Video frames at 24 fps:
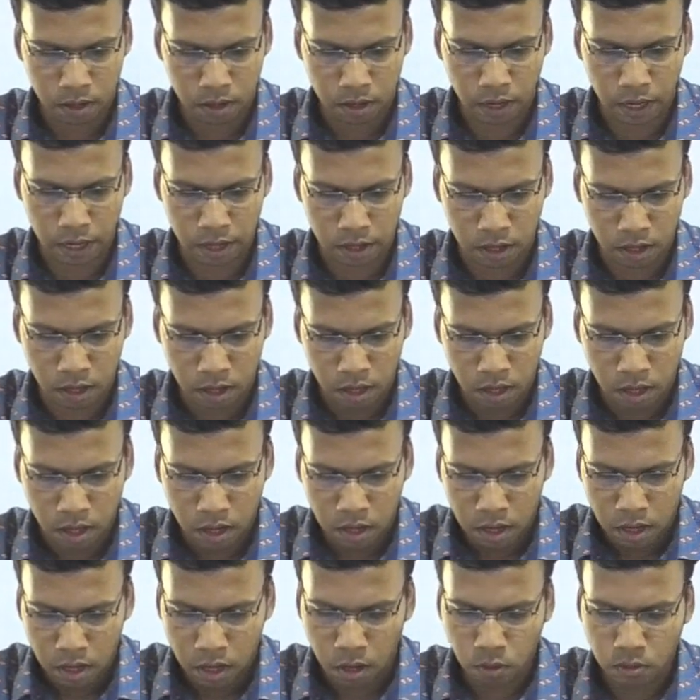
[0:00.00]
Right.
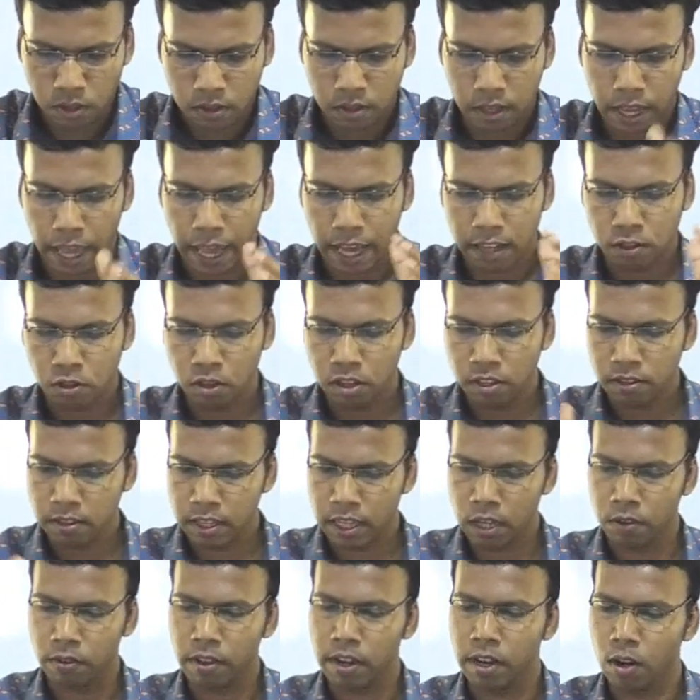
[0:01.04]
Now, this
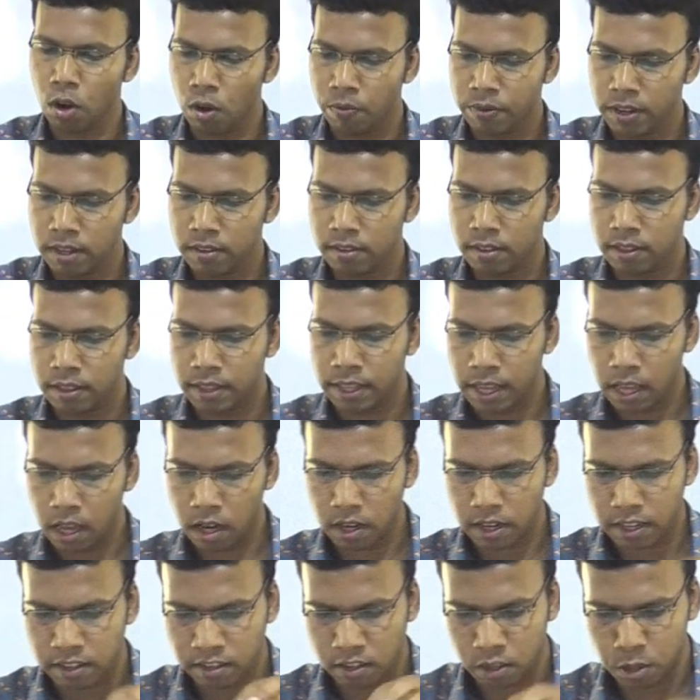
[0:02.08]
Irrawaddy dolphins, they
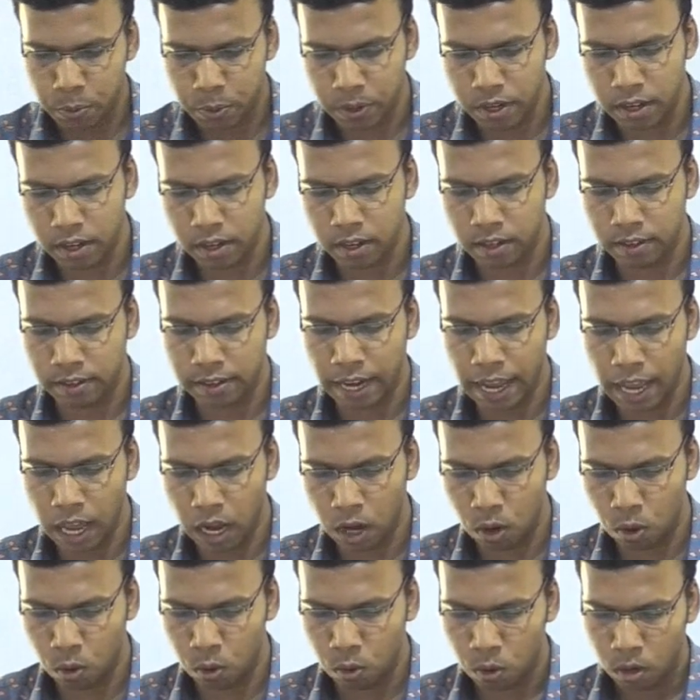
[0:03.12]
are distributed in the
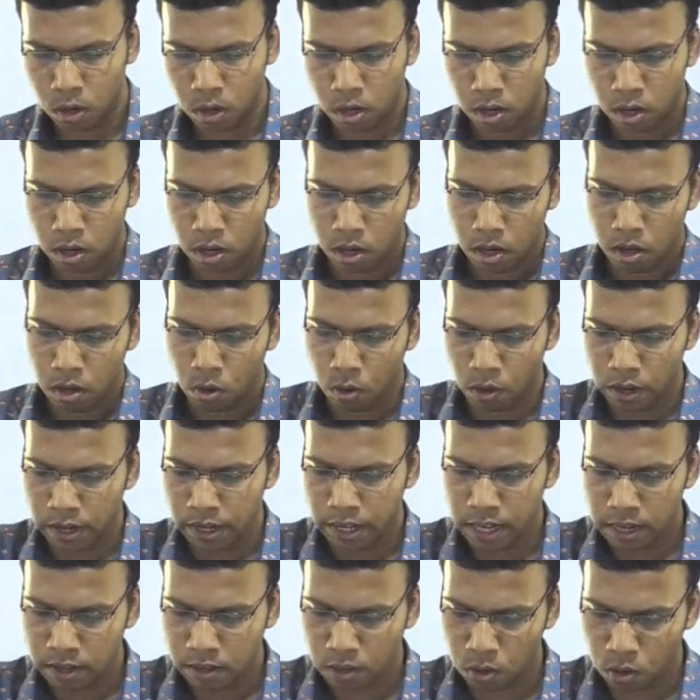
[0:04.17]
shallow or
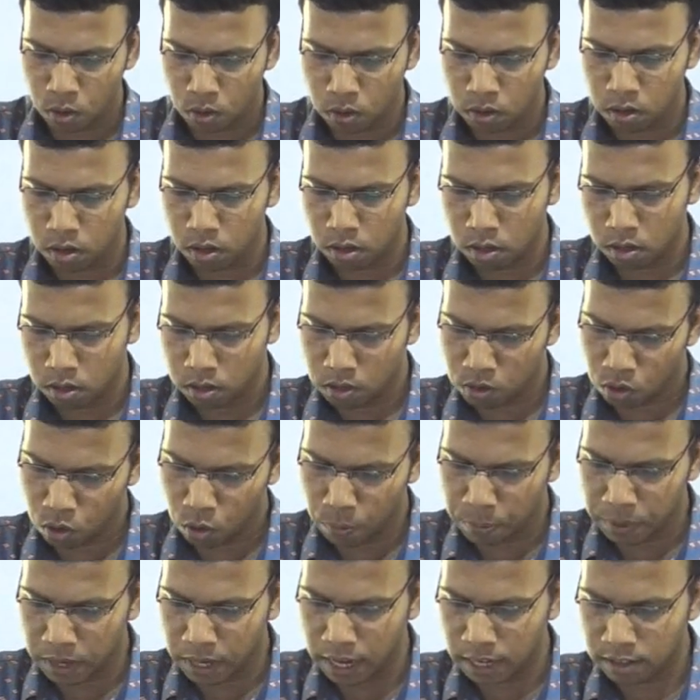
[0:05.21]
near shore
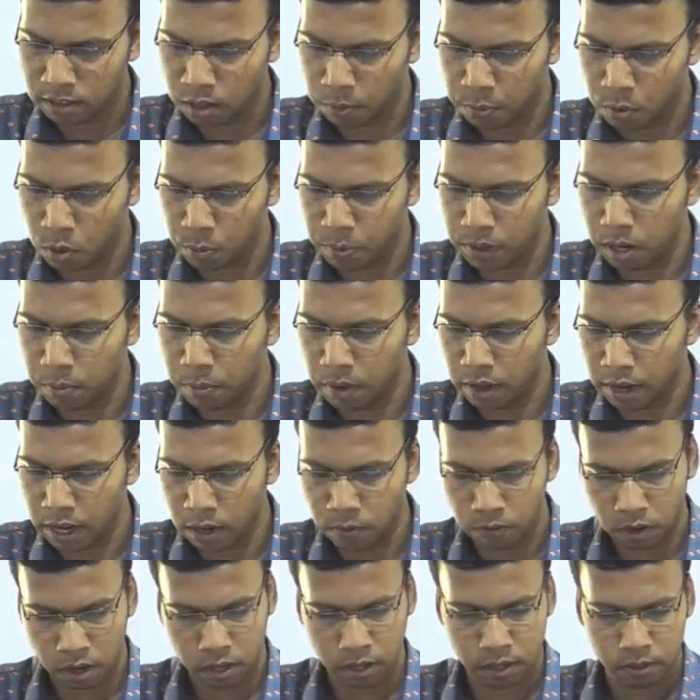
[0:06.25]
tropical and subtropical
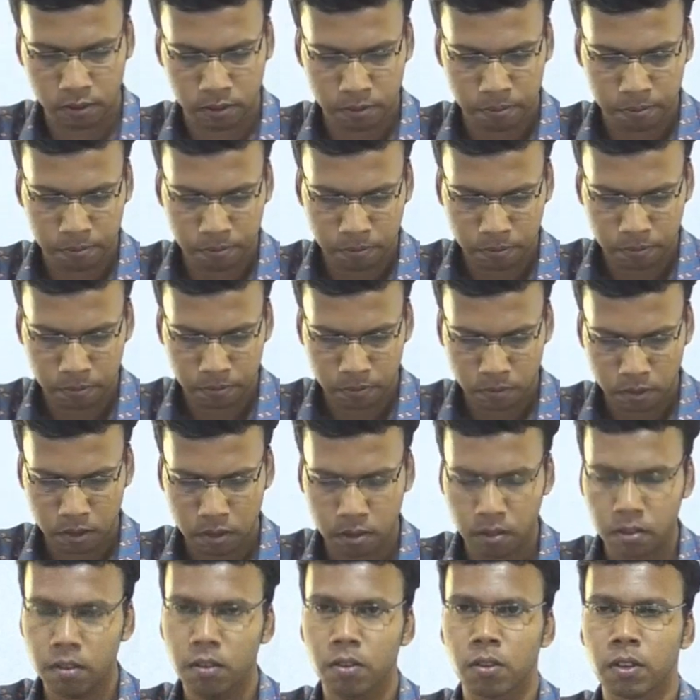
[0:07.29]
marine waters.
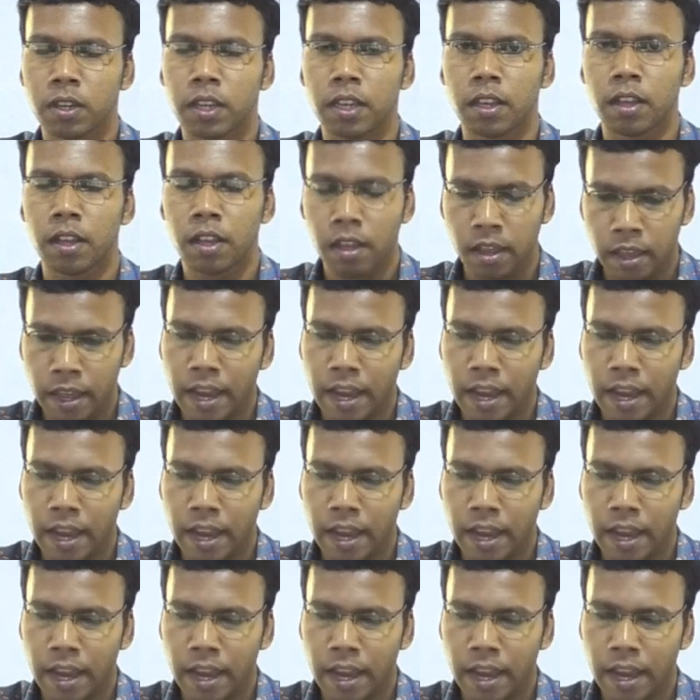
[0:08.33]
Okay,